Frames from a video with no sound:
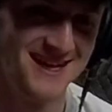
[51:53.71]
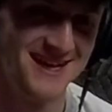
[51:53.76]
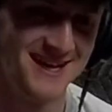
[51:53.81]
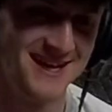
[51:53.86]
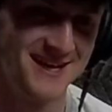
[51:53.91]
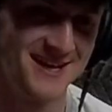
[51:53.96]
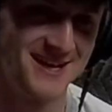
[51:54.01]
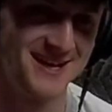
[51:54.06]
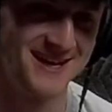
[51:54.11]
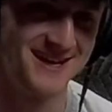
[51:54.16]

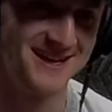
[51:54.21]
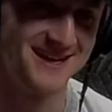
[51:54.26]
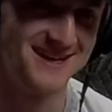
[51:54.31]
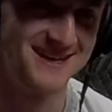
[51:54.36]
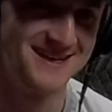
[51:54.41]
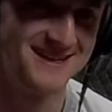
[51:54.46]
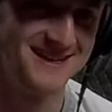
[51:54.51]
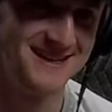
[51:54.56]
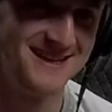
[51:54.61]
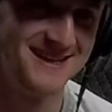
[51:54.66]
and I
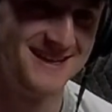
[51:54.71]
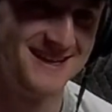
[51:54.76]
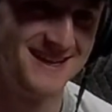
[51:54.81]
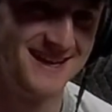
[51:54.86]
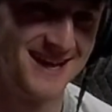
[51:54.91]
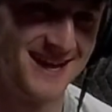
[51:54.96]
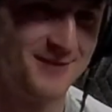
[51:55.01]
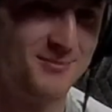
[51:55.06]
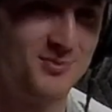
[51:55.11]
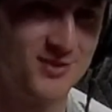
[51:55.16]

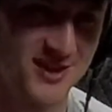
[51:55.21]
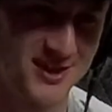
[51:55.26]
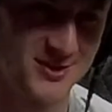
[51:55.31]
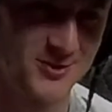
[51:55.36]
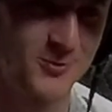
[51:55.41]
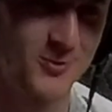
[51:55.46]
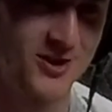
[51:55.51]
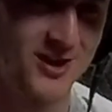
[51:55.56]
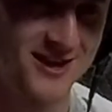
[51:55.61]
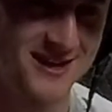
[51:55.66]
plan
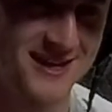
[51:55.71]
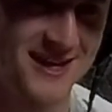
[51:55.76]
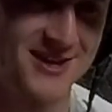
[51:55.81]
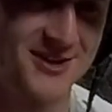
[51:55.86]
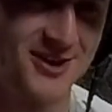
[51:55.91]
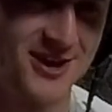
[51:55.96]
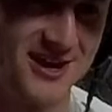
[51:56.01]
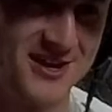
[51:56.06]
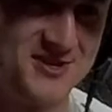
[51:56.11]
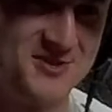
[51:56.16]
to walk at
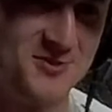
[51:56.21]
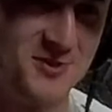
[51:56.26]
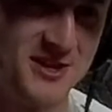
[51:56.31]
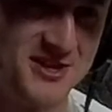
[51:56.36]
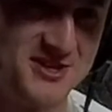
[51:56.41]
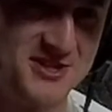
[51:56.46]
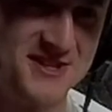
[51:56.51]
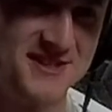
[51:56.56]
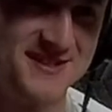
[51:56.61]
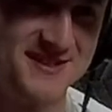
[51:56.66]

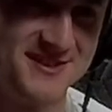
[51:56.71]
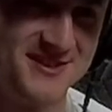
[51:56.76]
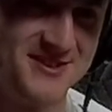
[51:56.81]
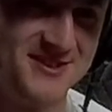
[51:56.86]
graduation too.